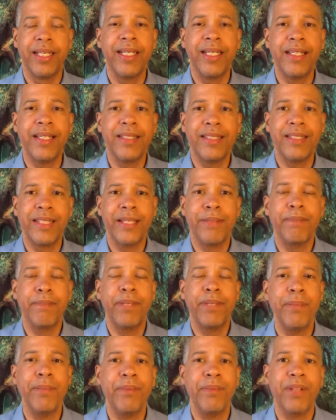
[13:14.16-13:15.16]
is that
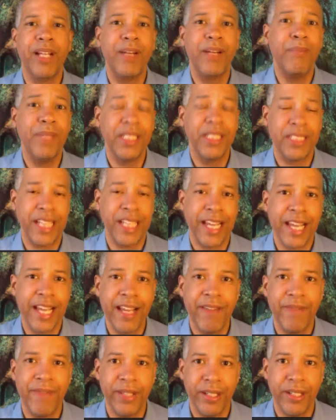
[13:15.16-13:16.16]
people are much
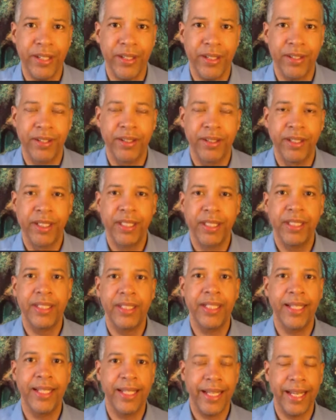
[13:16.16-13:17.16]
heavier
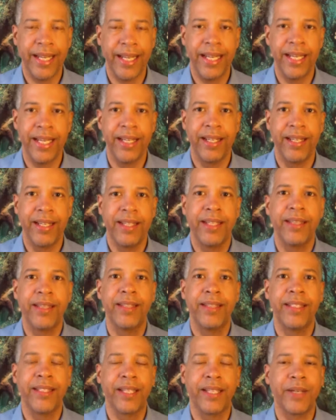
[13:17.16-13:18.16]
today
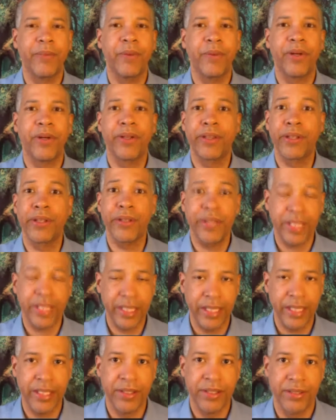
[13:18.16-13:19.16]
than they were 30
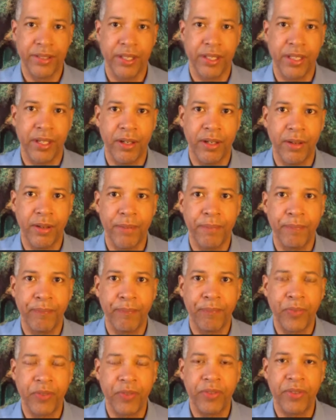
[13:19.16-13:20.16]
years ago,
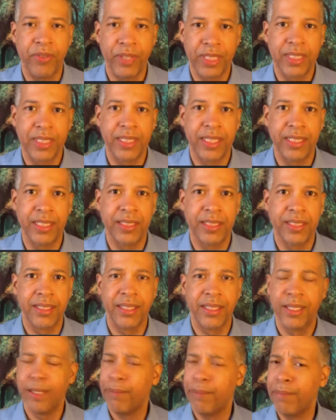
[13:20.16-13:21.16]
for
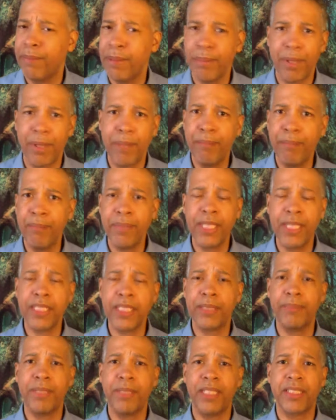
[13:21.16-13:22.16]
instance. People are
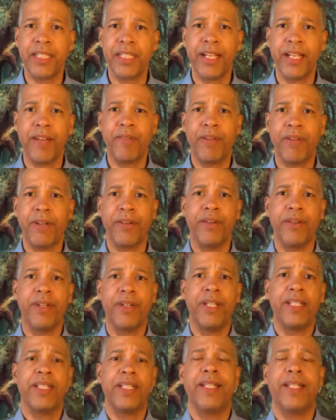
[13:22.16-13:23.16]
much, much heavier
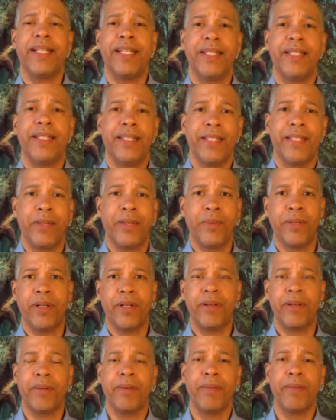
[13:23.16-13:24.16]
today than they
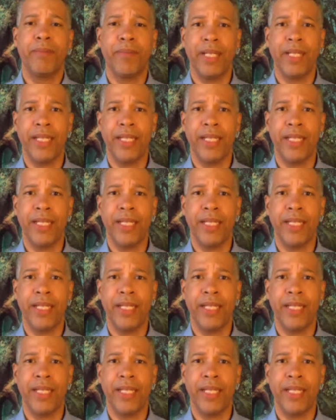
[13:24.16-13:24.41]
were